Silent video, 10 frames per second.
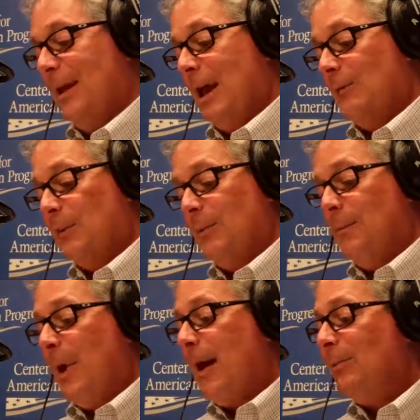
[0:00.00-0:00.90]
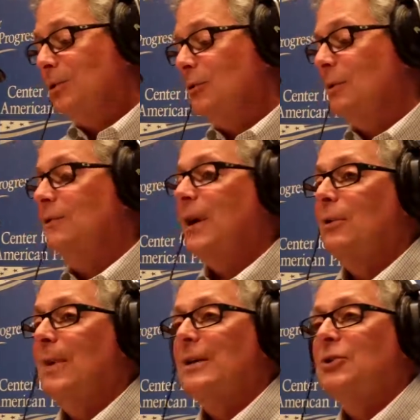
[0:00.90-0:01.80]
And from the Bible to
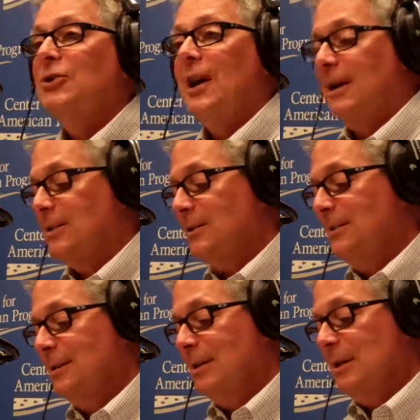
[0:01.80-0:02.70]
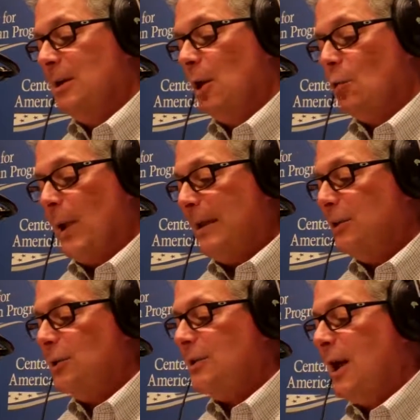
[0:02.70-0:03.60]
environmental science, a
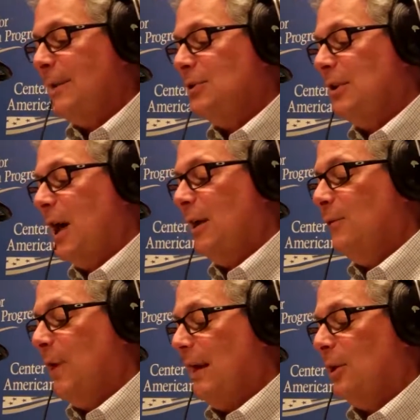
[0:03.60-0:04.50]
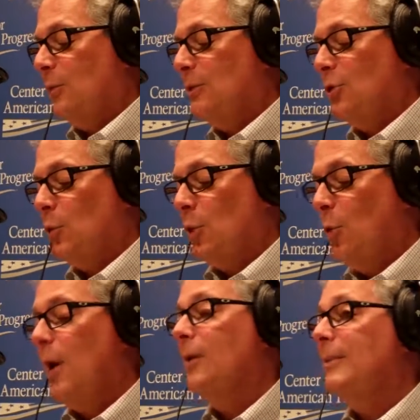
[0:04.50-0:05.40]
regular time to lie fallow is a
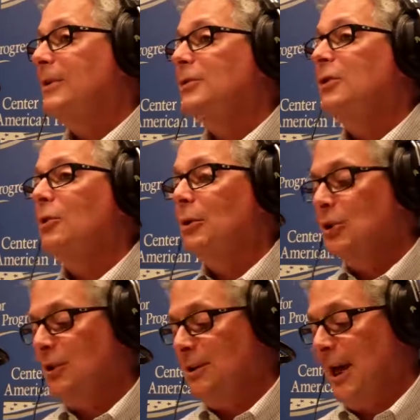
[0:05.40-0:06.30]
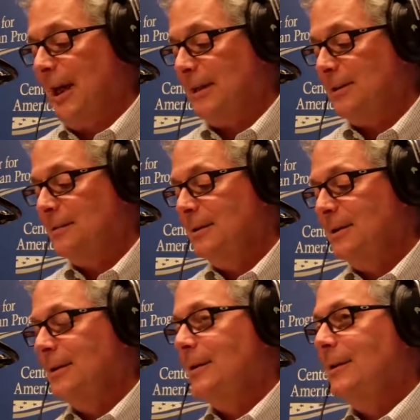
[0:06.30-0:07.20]
requirement to nourish the land.
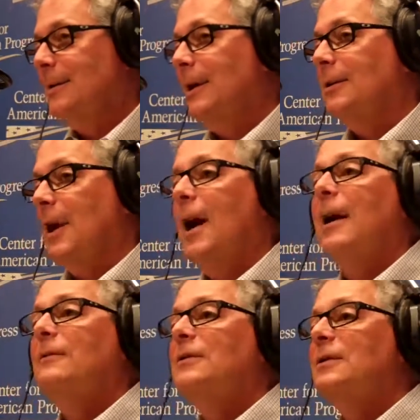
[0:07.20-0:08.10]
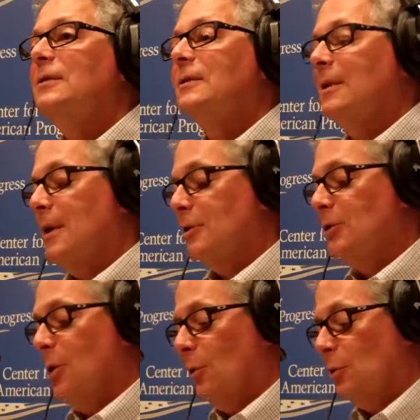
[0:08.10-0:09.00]
Our lives and our
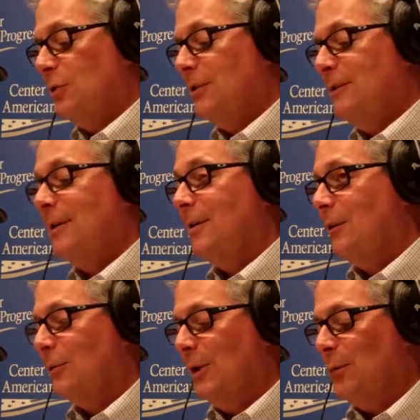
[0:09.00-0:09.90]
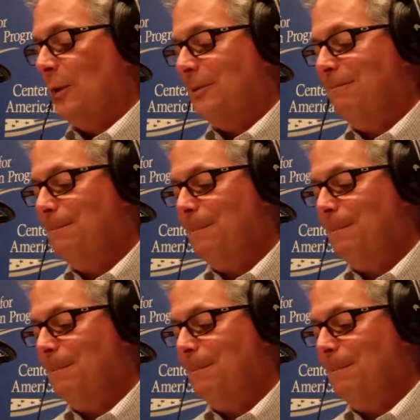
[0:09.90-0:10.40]
souls are no different.